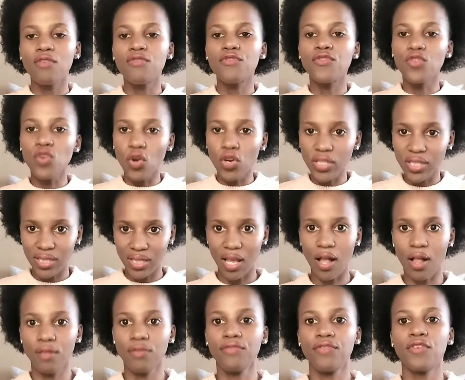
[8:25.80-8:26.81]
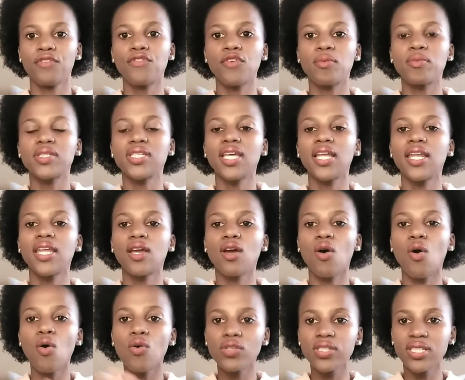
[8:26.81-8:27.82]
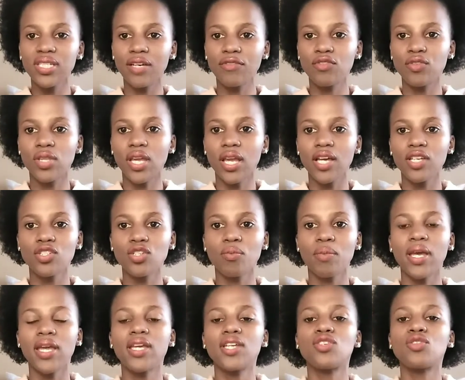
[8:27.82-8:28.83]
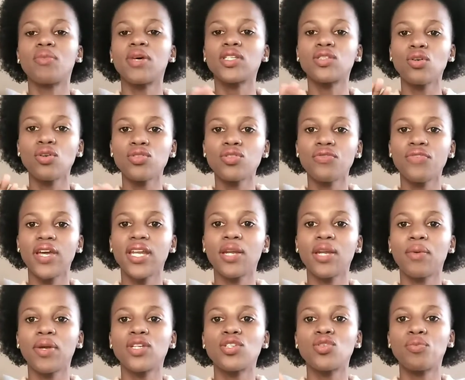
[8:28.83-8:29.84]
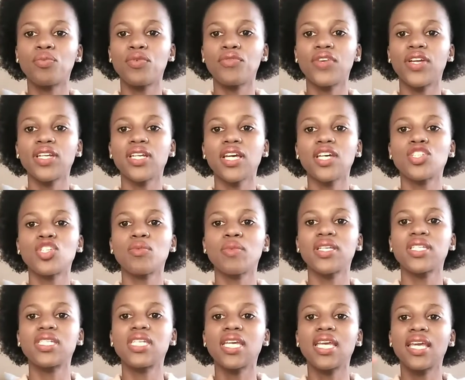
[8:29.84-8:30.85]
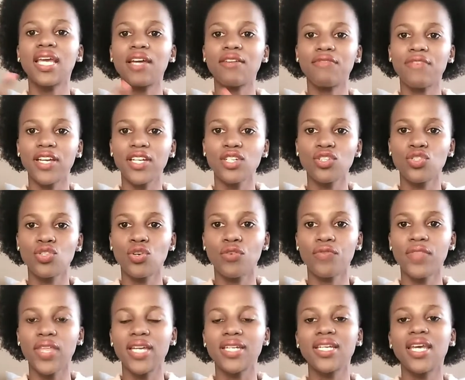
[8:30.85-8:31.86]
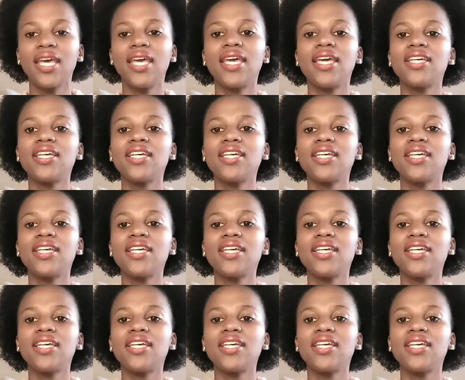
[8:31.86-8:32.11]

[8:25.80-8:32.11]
yourself, from selling old stuff to the customer, and you must also find a way to prevent customers taking advantage of that,